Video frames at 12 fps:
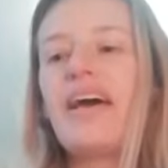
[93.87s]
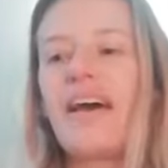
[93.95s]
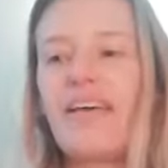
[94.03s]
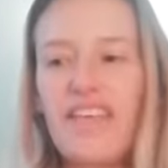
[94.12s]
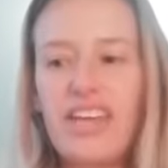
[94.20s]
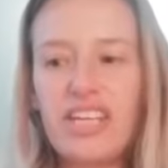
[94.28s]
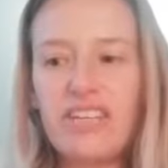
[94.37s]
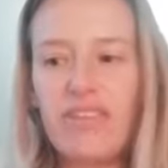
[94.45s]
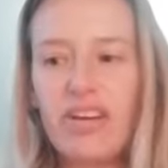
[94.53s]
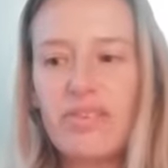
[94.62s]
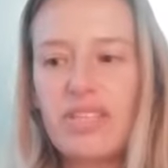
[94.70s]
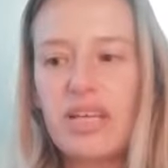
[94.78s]
And then he
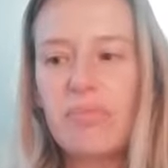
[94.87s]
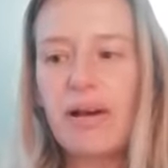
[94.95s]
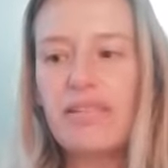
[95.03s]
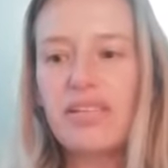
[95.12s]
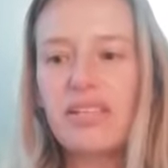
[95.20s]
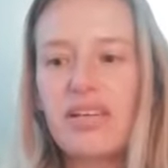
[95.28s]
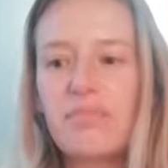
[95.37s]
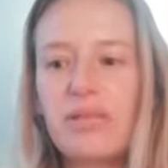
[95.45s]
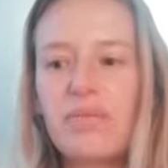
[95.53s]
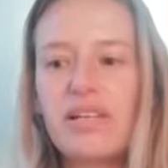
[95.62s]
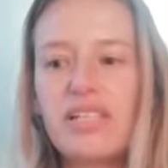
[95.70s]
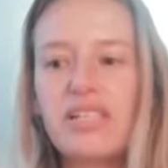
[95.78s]
wrote about the time
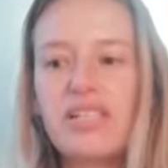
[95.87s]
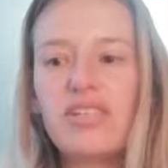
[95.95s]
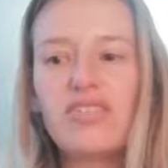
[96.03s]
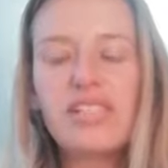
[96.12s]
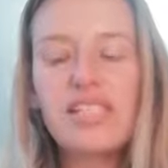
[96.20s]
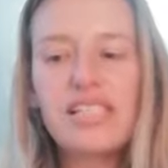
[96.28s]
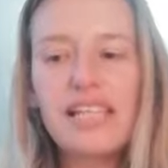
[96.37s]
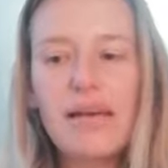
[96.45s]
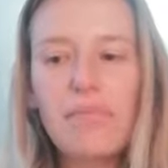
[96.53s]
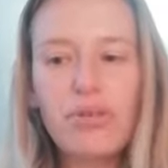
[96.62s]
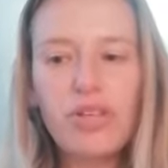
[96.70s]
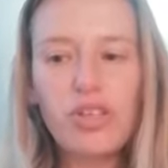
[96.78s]
he went to the Nonsense
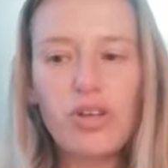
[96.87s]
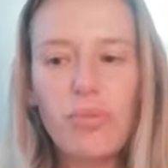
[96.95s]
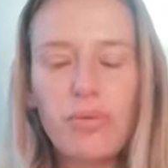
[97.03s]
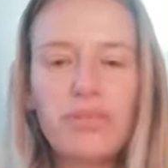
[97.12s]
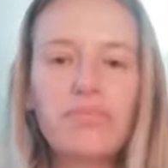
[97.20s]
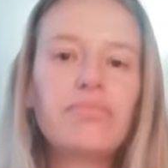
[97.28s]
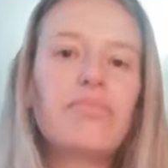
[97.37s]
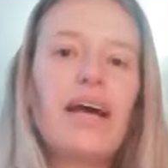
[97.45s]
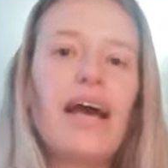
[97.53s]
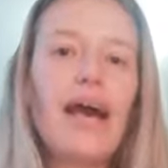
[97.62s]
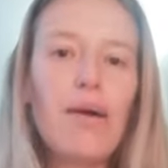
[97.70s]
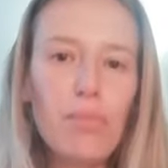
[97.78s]
Land bookshop
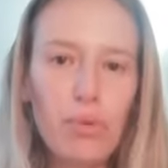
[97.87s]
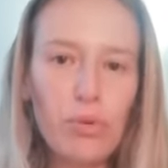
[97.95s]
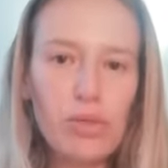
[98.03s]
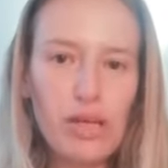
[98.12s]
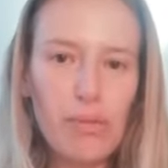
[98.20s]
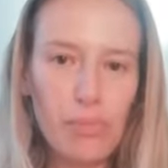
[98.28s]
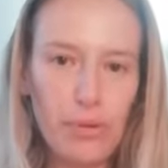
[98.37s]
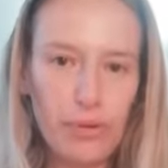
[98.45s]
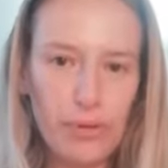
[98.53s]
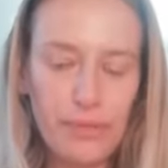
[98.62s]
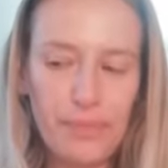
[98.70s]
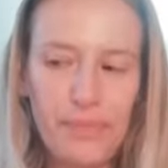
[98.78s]
and bought a book.